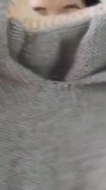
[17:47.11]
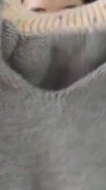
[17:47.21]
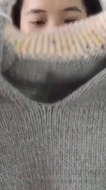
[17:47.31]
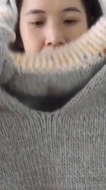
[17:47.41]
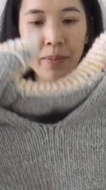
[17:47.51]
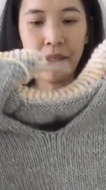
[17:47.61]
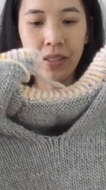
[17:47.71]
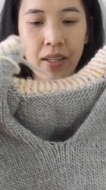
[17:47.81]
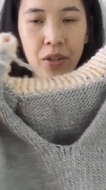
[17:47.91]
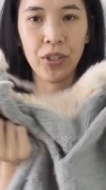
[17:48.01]
I did it
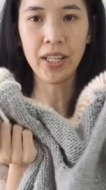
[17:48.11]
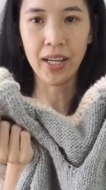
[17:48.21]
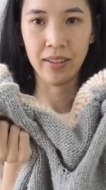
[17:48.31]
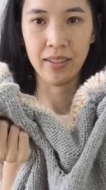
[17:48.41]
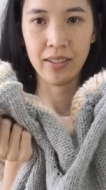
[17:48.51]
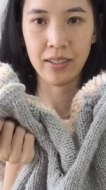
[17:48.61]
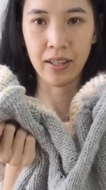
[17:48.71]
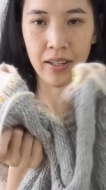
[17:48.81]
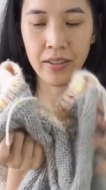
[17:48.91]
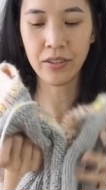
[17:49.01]
because I already had this
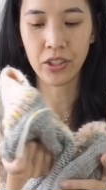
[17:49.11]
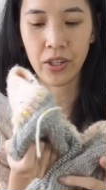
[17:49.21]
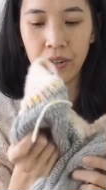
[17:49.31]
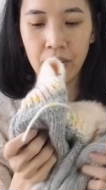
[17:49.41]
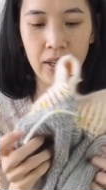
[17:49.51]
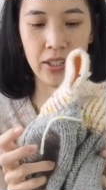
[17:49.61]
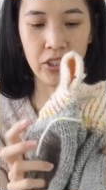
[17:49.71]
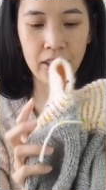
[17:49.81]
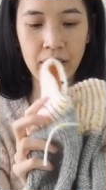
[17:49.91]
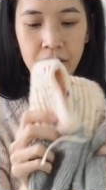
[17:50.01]
yarn so I
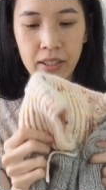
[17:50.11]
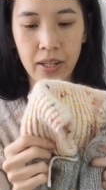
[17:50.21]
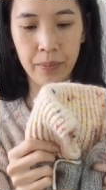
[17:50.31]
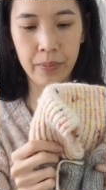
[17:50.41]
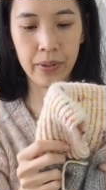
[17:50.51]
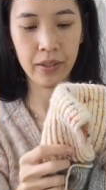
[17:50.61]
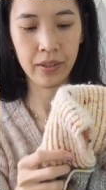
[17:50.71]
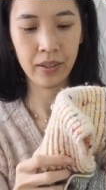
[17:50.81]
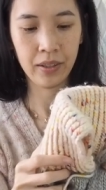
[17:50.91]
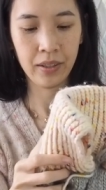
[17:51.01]
just ended up
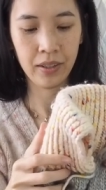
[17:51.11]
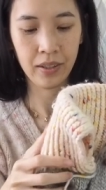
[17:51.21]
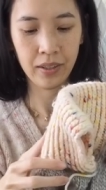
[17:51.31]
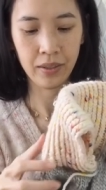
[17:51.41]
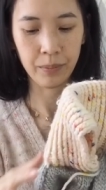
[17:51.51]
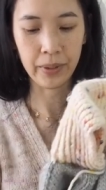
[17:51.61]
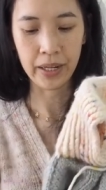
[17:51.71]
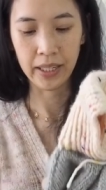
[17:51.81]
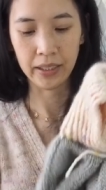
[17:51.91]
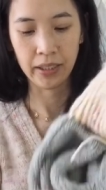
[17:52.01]

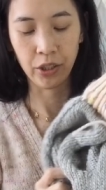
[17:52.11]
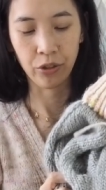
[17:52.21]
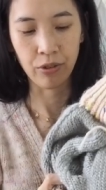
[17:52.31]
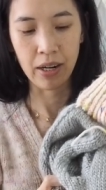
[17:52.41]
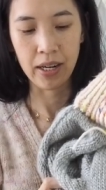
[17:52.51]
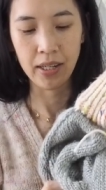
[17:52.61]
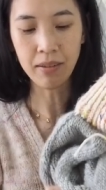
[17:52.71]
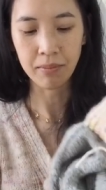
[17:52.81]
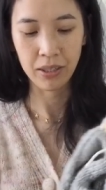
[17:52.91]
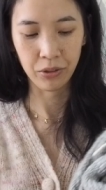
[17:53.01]
buying the
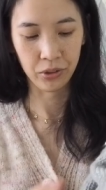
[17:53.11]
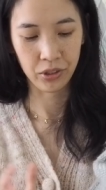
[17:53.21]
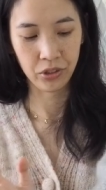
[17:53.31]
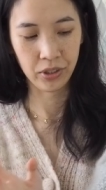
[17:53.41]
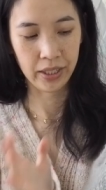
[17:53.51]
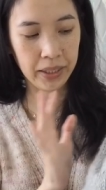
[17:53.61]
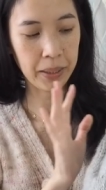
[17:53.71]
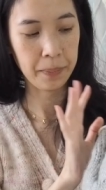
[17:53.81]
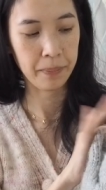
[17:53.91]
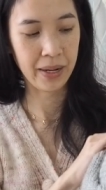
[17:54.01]
gray in order to like
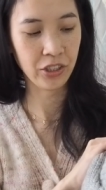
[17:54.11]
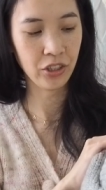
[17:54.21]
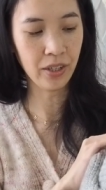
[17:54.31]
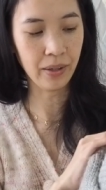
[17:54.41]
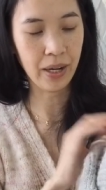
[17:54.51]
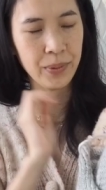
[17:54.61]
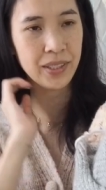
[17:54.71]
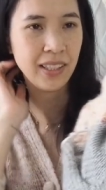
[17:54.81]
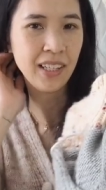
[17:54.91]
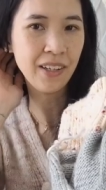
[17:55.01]
match it. I was
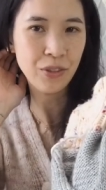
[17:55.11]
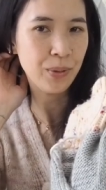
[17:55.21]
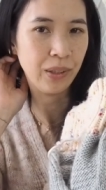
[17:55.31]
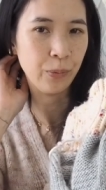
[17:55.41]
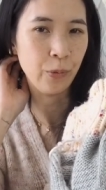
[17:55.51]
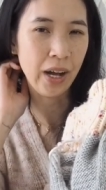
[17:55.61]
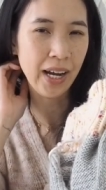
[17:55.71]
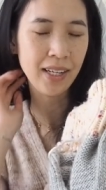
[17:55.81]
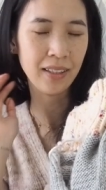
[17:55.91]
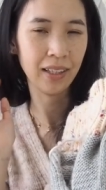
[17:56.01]
thinking of doing
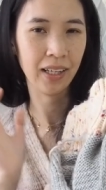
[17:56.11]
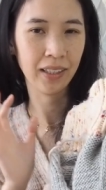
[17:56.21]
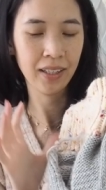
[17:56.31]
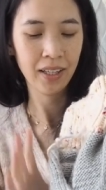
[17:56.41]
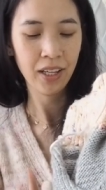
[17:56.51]
white, like